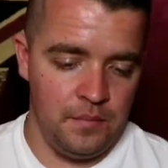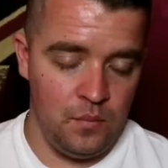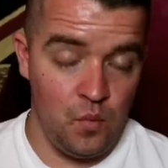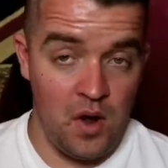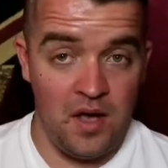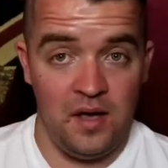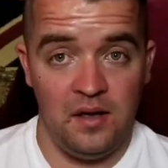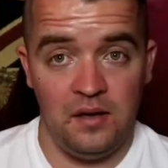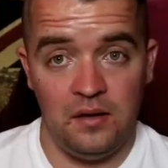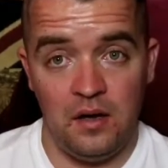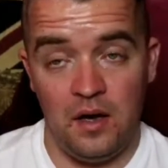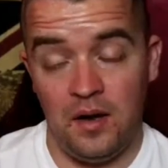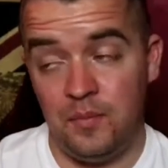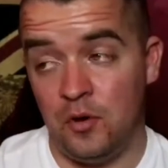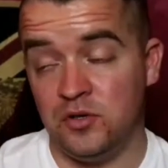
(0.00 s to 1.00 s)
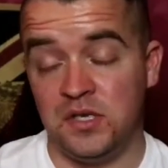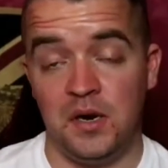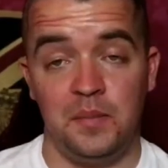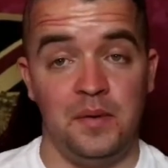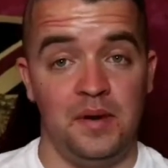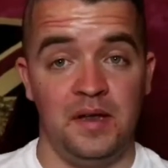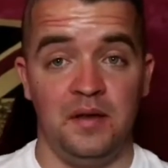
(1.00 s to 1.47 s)
where I
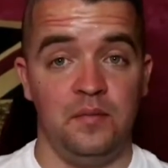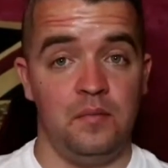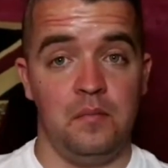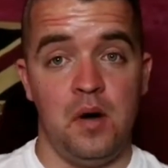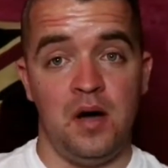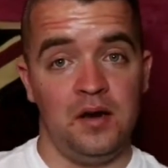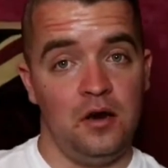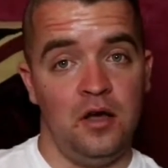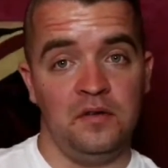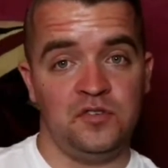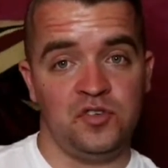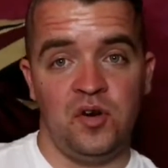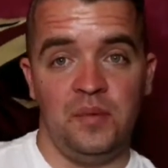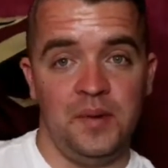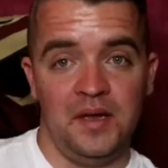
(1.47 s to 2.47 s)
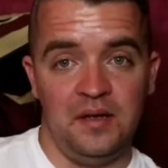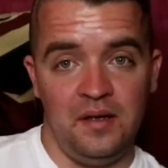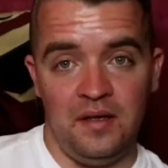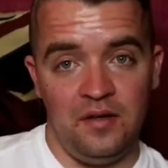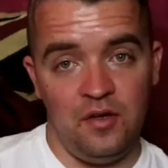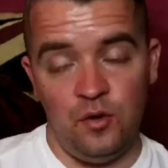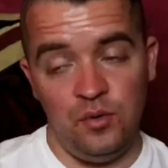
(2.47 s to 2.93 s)
possibly might live stream it.
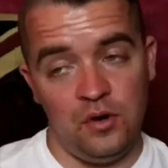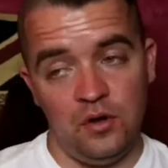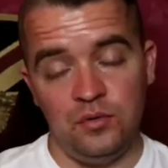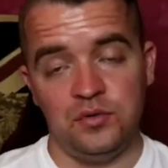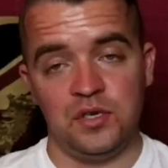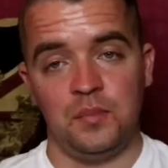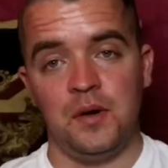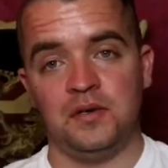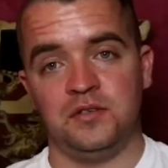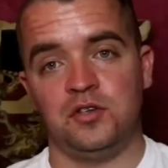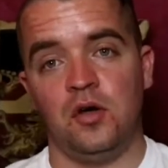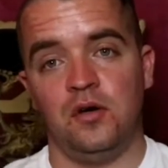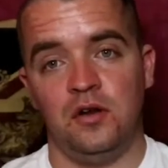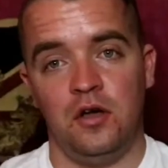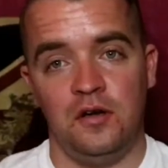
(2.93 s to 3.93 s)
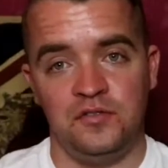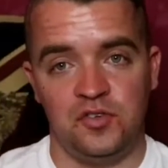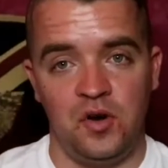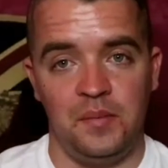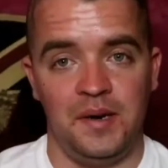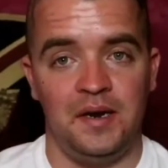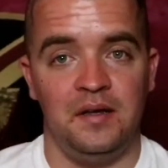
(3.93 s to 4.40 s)
Who knows? I might start live
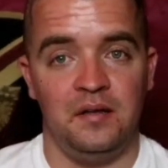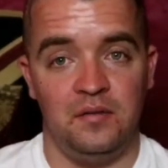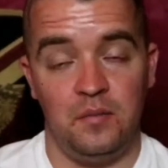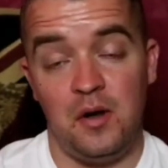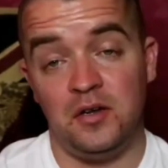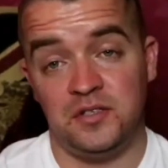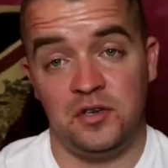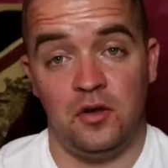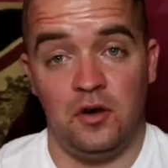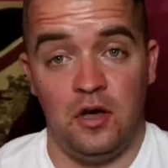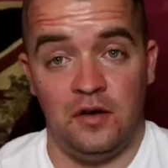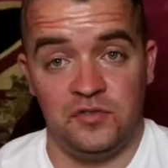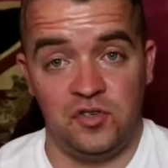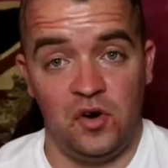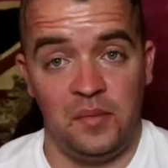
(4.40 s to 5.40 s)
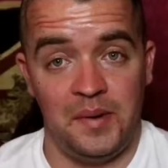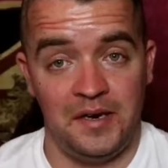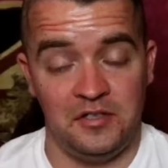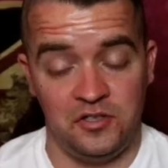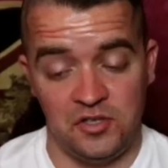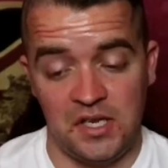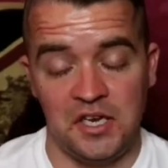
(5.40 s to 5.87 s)
streaming it. I might start live
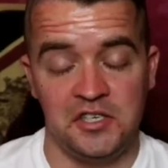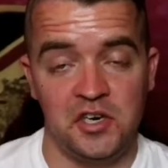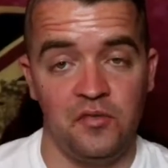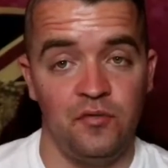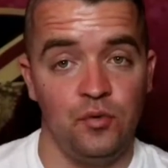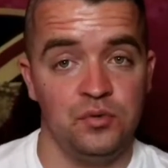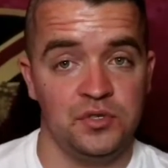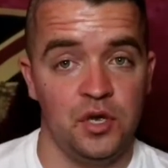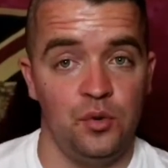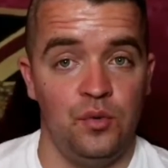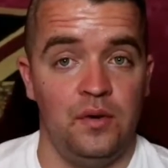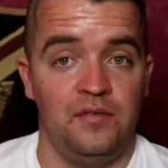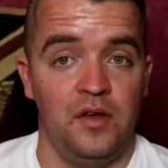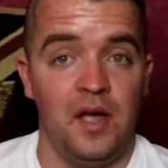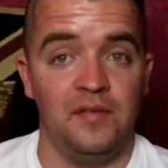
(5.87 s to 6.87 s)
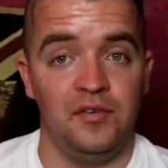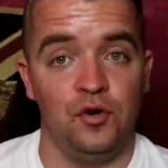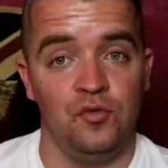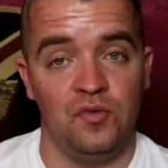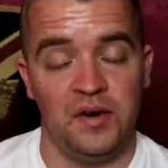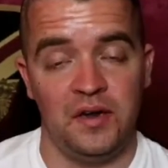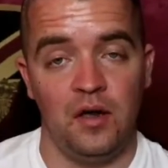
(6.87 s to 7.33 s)
streaming just in general. So if you haven't
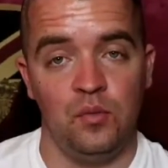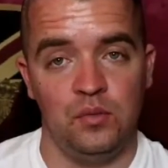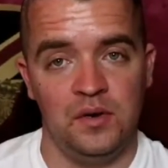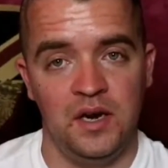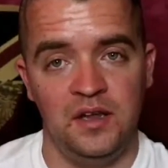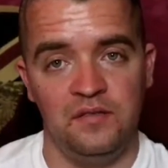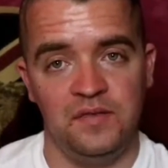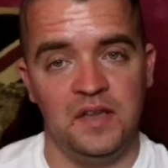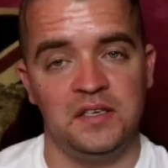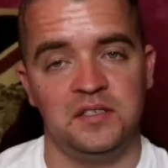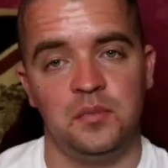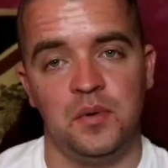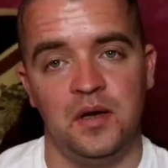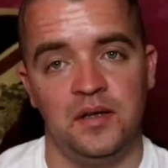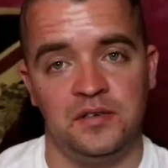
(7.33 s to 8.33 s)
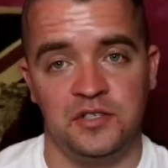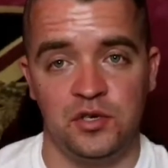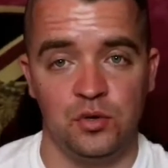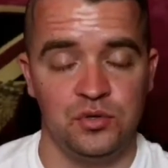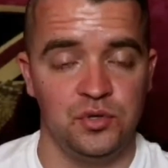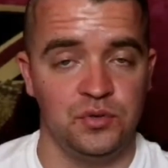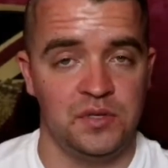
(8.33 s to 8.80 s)
already, I will leave links to my
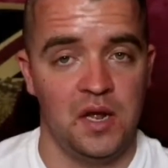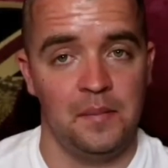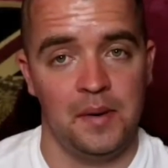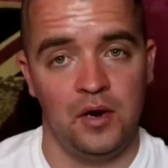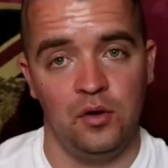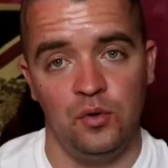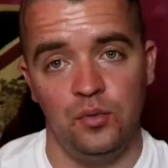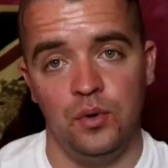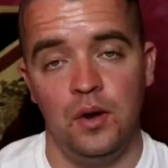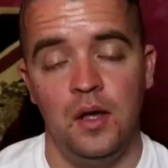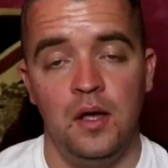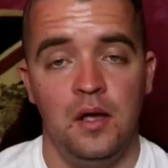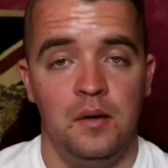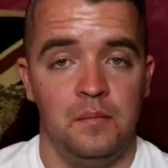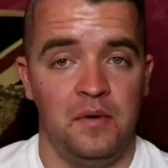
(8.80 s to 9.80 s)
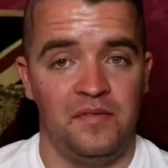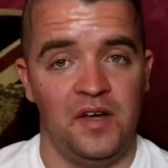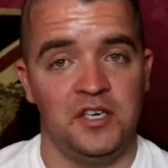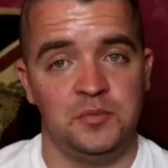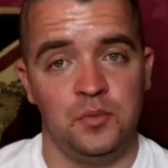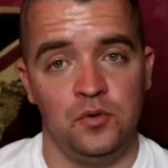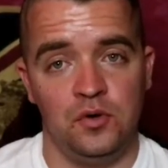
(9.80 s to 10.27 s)
socials down below, my
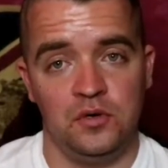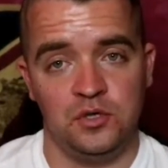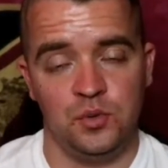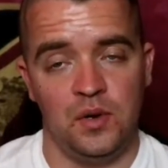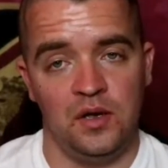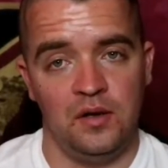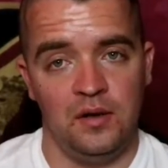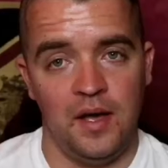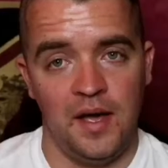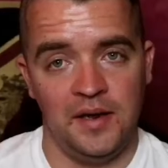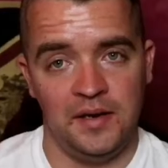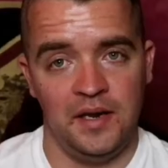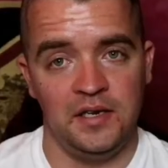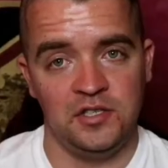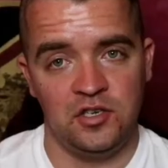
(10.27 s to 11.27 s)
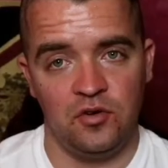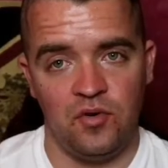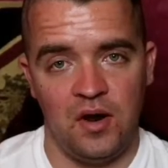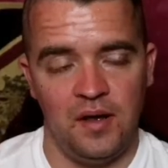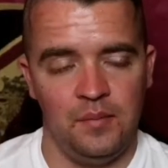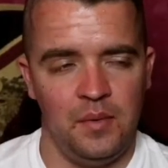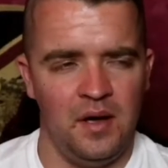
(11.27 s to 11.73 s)
Facebook, Twitter, and
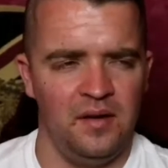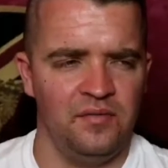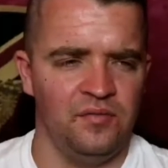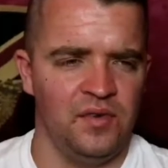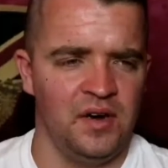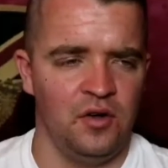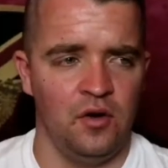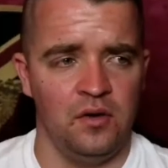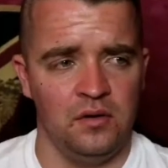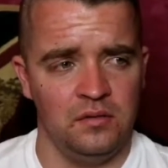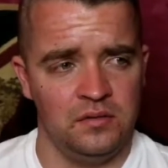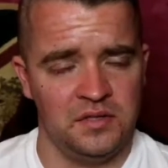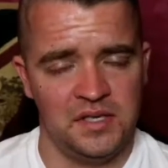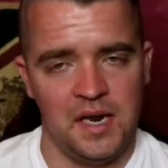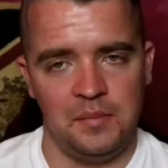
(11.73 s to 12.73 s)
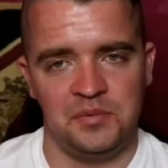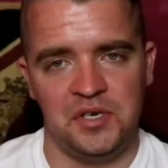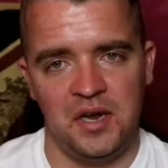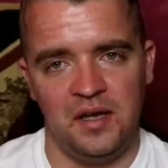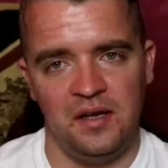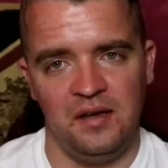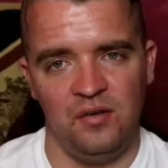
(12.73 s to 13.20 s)
Instagram. I haven't really got
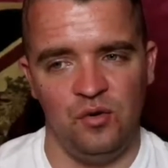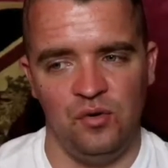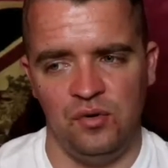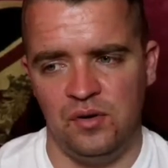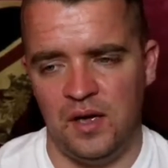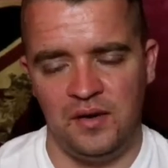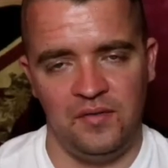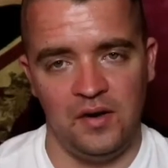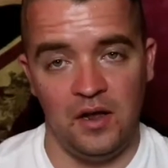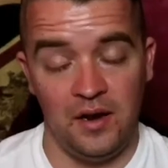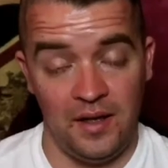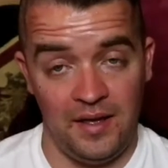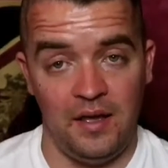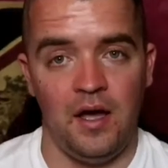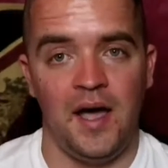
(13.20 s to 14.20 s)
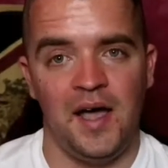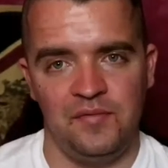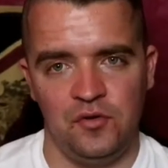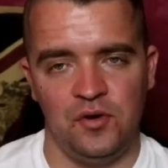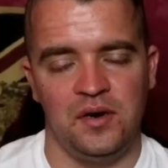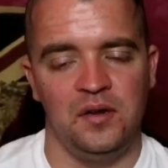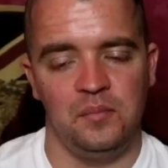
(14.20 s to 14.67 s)
Snapchat or anything like that. I
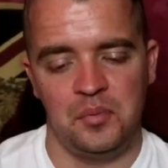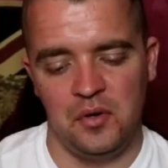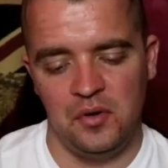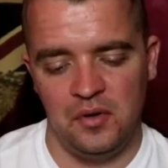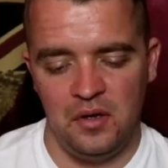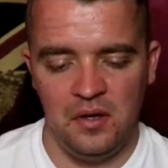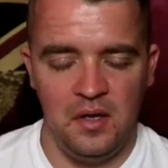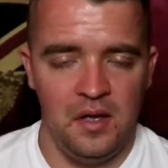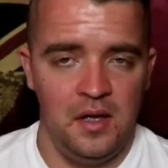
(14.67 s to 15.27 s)
have got it, but